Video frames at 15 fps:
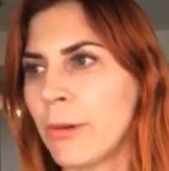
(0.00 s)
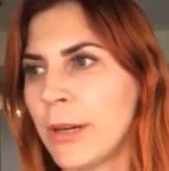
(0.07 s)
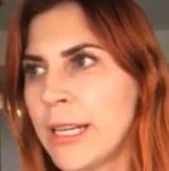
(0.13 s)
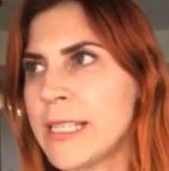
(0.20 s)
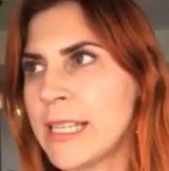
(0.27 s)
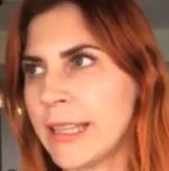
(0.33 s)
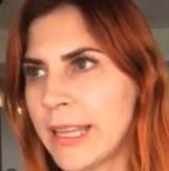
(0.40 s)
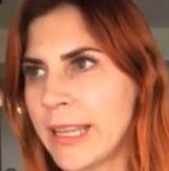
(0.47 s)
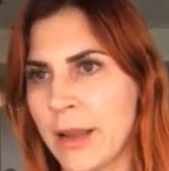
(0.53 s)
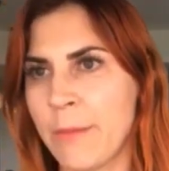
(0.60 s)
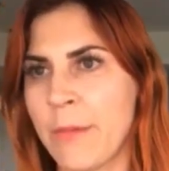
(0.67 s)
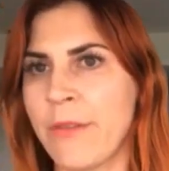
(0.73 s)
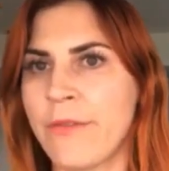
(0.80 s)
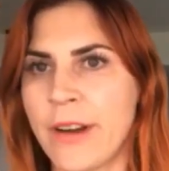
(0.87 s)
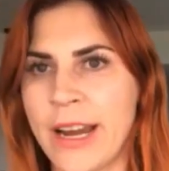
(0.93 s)
is it that
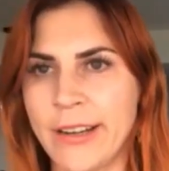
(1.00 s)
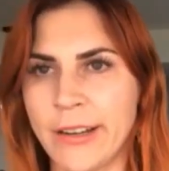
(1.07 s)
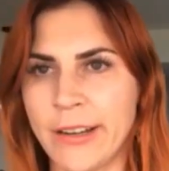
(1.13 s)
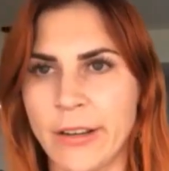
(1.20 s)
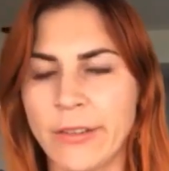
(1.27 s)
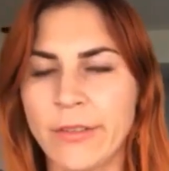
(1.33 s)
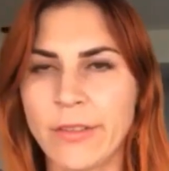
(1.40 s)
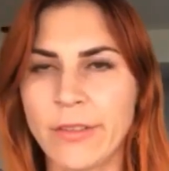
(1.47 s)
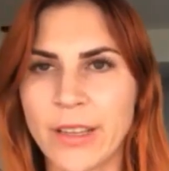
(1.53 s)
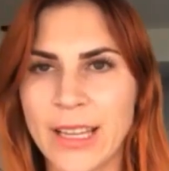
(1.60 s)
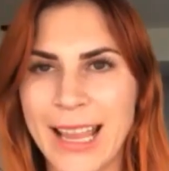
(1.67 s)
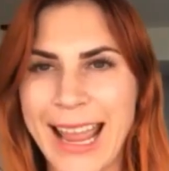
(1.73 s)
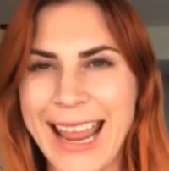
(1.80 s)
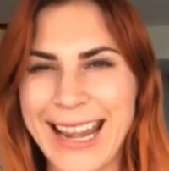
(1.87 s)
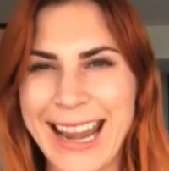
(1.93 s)
I'm afraid of,
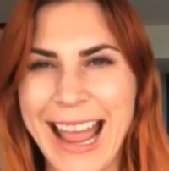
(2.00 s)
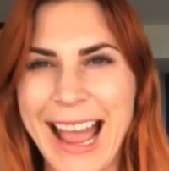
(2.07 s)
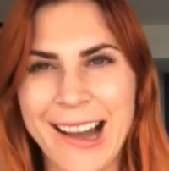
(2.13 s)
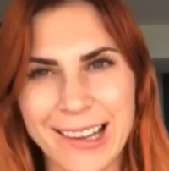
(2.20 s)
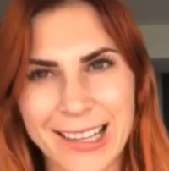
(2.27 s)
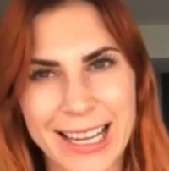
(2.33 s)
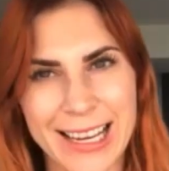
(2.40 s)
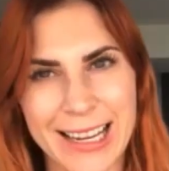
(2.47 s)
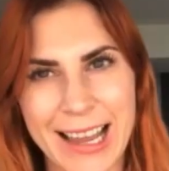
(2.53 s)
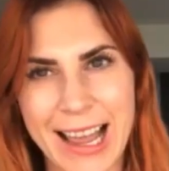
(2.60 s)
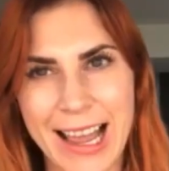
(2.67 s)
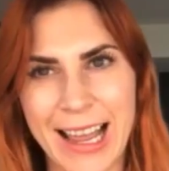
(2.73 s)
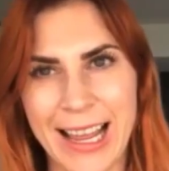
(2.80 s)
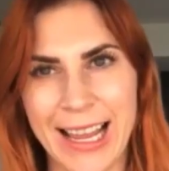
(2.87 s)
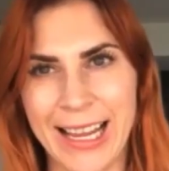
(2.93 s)
and how can
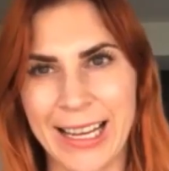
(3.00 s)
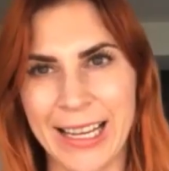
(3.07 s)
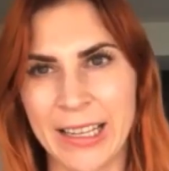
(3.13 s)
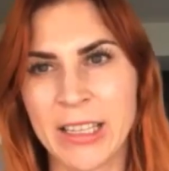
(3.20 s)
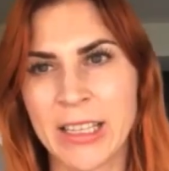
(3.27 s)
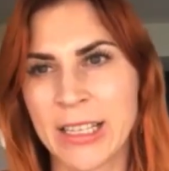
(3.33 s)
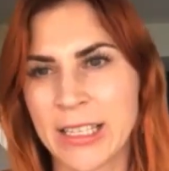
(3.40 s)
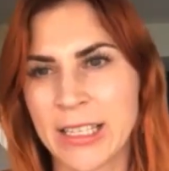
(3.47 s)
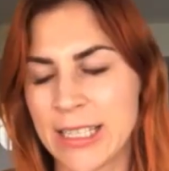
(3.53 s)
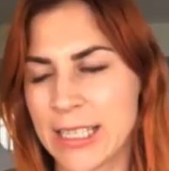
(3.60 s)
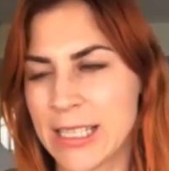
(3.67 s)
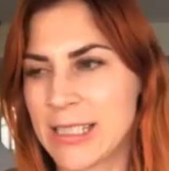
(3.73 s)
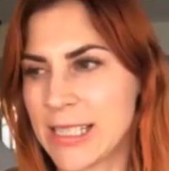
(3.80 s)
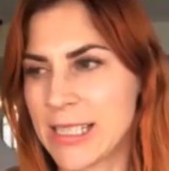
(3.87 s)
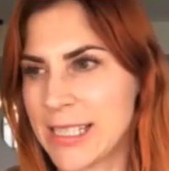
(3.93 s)
I
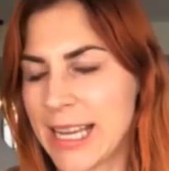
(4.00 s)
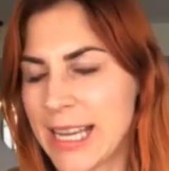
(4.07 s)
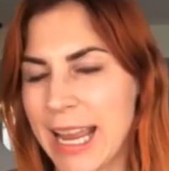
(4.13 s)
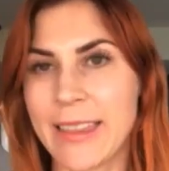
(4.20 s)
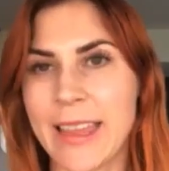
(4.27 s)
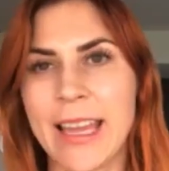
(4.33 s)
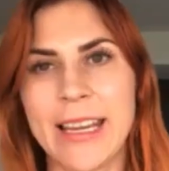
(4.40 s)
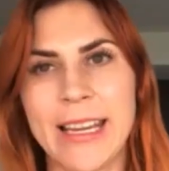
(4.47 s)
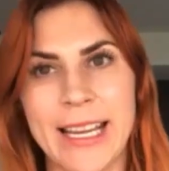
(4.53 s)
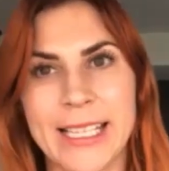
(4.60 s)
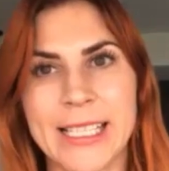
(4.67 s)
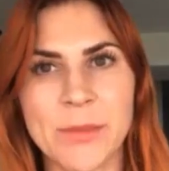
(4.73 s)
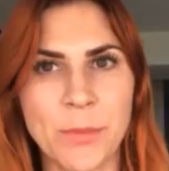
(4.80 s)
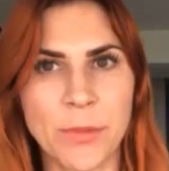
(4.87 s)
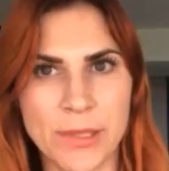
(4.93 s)
just take that
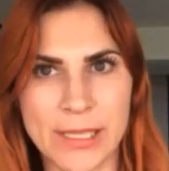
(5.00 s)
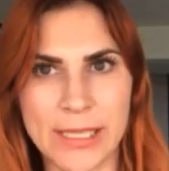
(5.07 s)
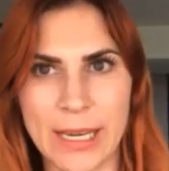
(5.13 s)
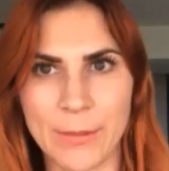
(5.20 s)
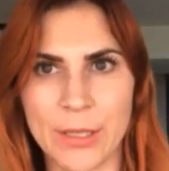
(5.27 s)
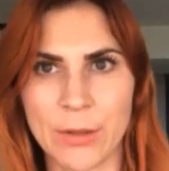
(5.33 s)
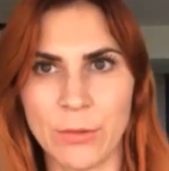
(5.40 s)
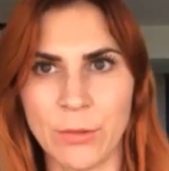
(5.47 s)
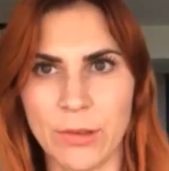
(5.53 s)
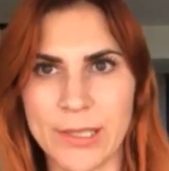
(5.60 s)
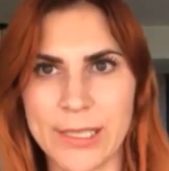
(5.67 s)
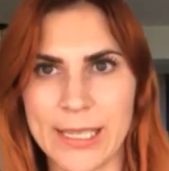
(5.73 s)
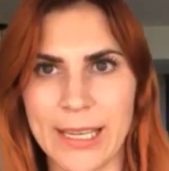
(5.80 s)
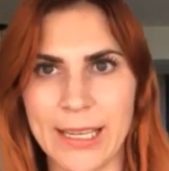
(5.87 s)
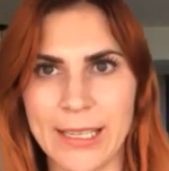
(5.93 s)
next step
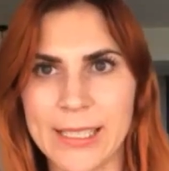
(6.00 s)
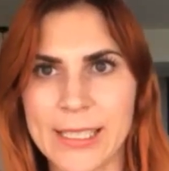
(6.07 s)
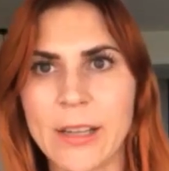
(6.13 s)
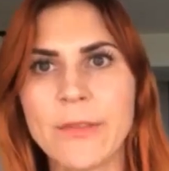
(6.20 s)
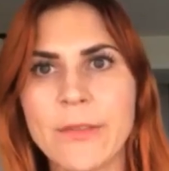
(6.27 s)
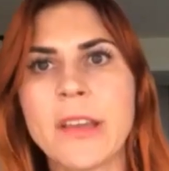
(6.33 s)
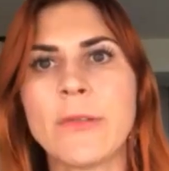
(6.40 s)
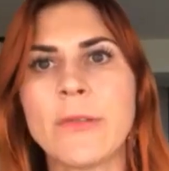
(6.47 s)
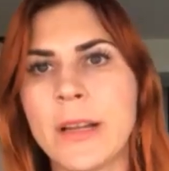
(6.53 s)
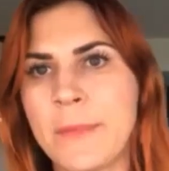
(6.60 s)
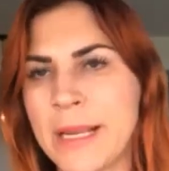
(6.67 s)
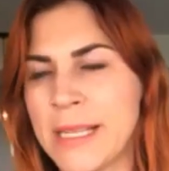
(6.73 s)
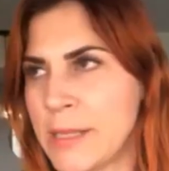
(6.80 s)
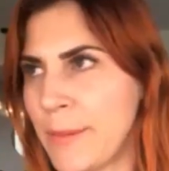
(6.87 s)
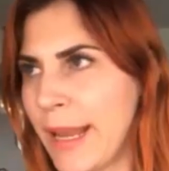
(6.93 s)
towards it? So if you want to
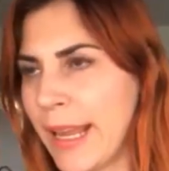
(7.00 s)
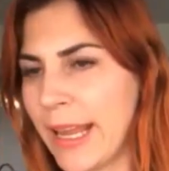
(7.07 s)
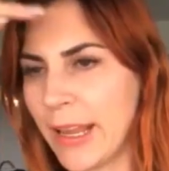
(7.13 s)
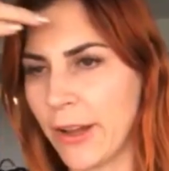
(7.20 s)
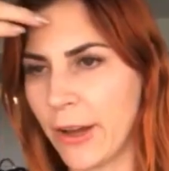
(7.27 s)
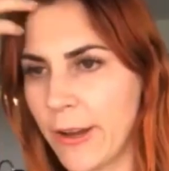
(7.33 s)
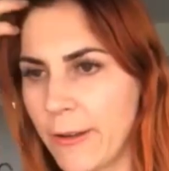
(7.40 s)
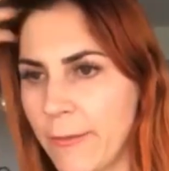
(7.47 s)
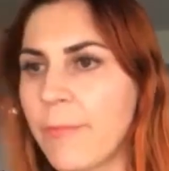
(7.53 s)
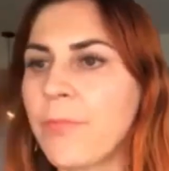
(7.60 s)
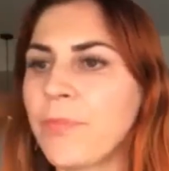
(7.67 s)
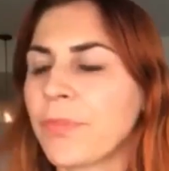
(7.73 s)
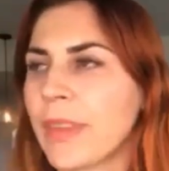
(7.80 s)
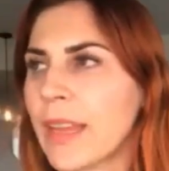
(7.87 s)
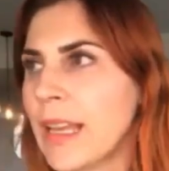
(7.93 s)
be speaking on
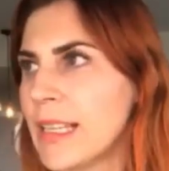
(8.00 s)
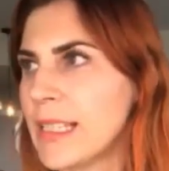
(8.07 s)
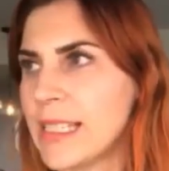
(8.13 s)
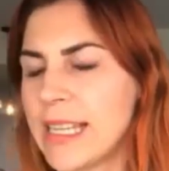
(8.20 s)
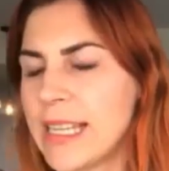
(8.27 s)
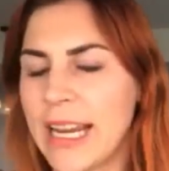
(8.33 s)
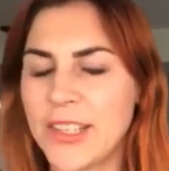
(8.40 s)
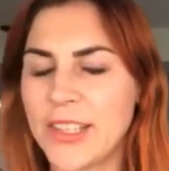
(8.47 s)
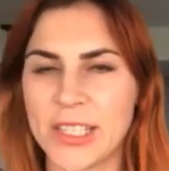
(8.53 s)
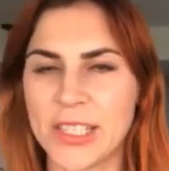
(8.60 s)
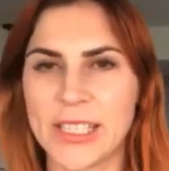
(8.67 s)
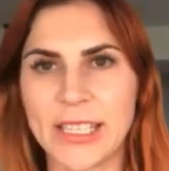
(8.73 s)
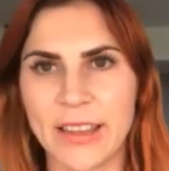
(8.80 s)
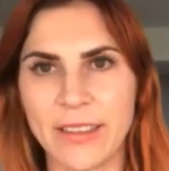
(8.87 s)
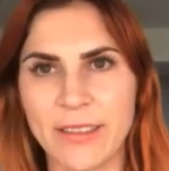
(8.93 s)

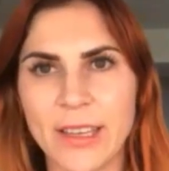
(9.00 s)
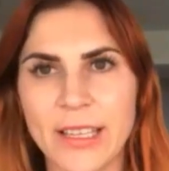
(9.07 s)
stages to